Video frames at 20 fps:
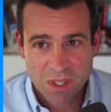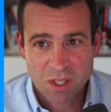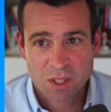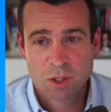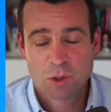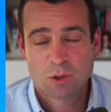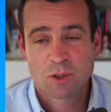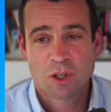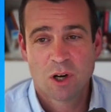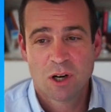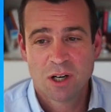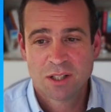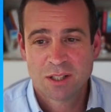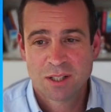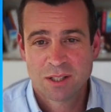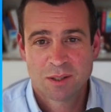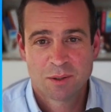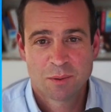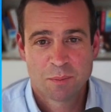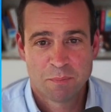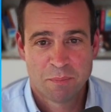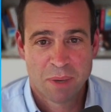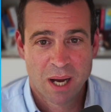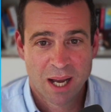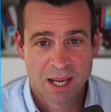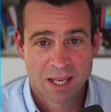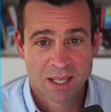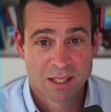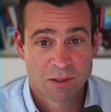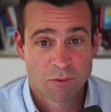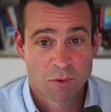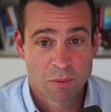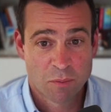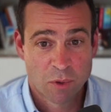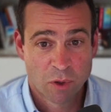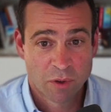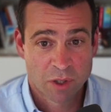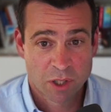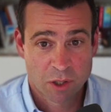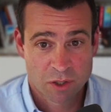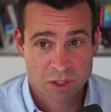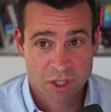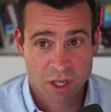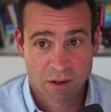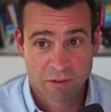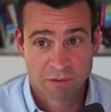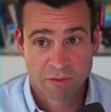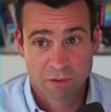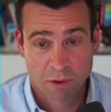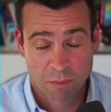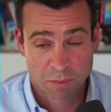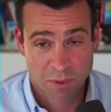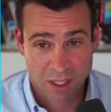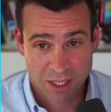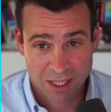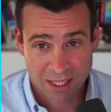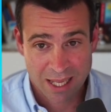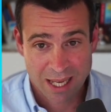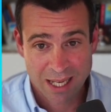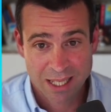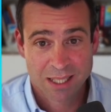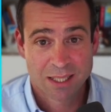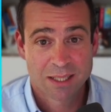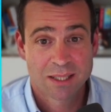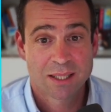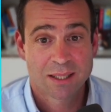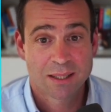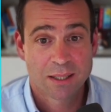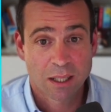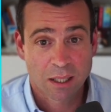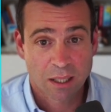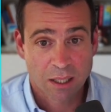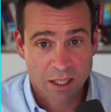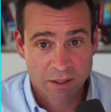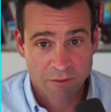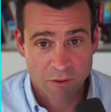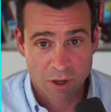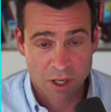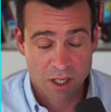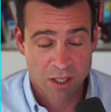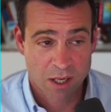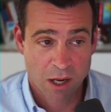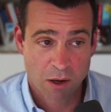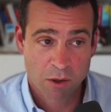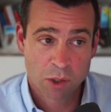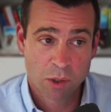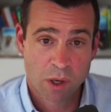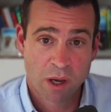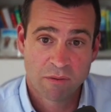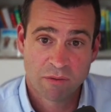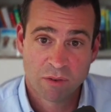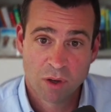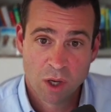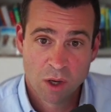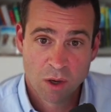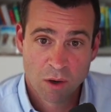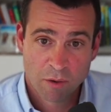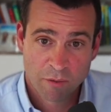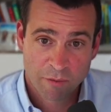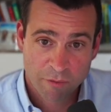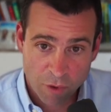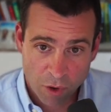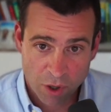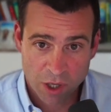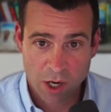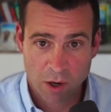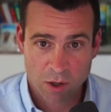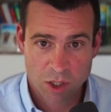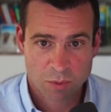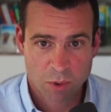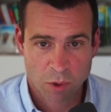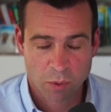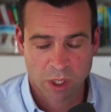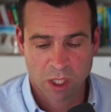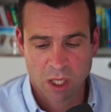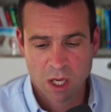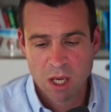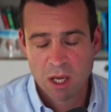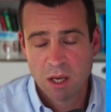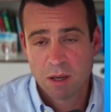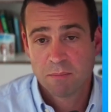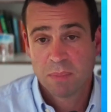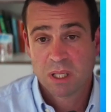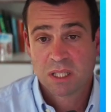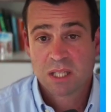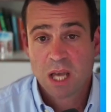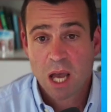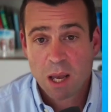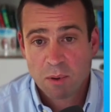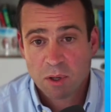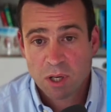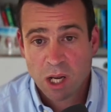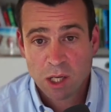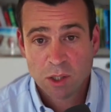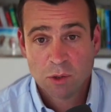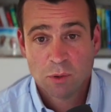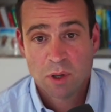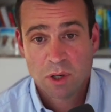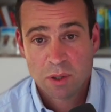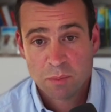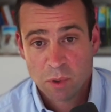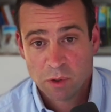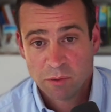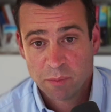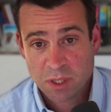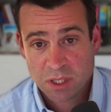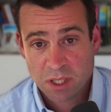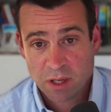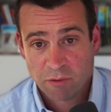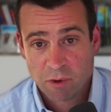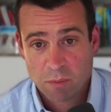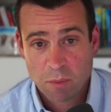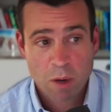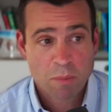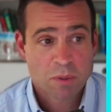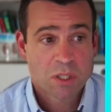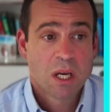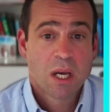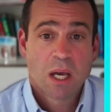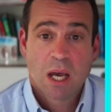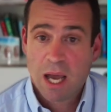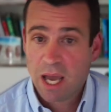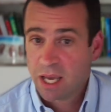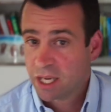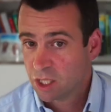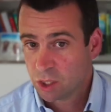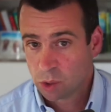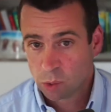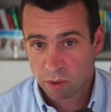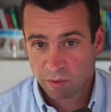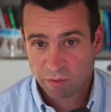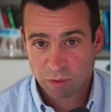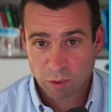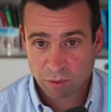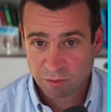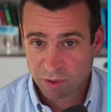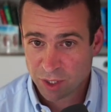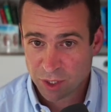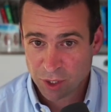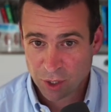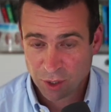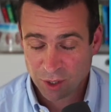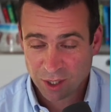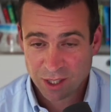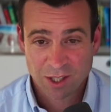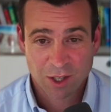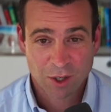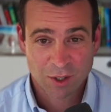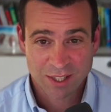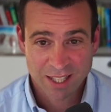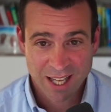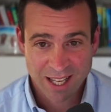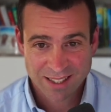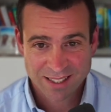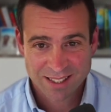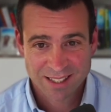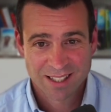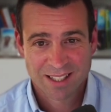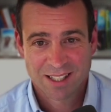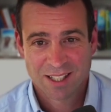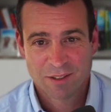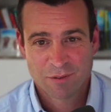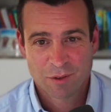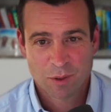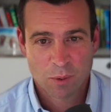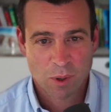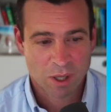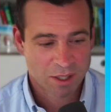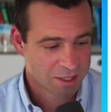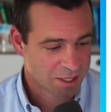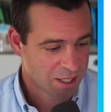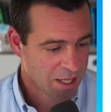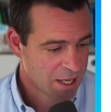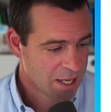You start by removing yourself from the client delivery. Now you have 40 hours per week. But Simon, how do I remove myself from ops? I can do a full video on that if you want.